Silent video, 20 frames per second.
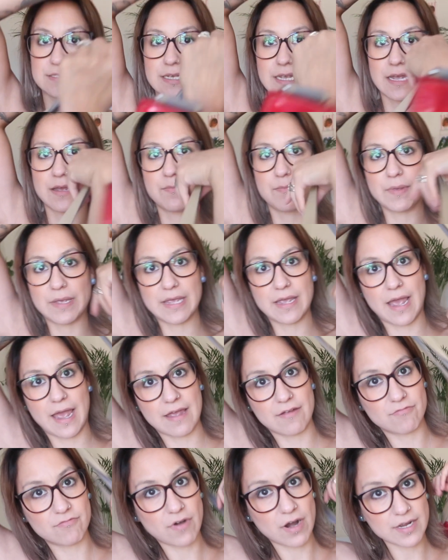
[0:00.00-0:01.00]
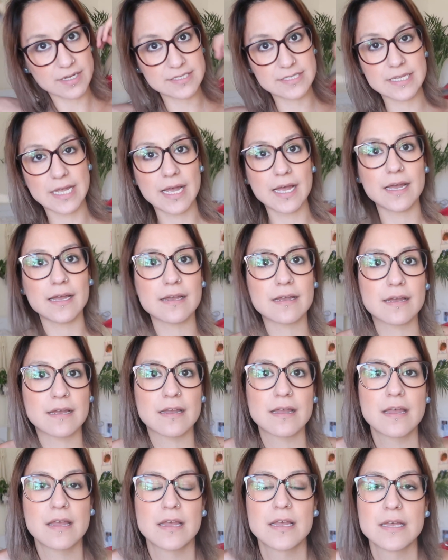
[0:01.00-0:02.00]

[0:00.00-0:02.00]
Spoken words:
can be a rucksack.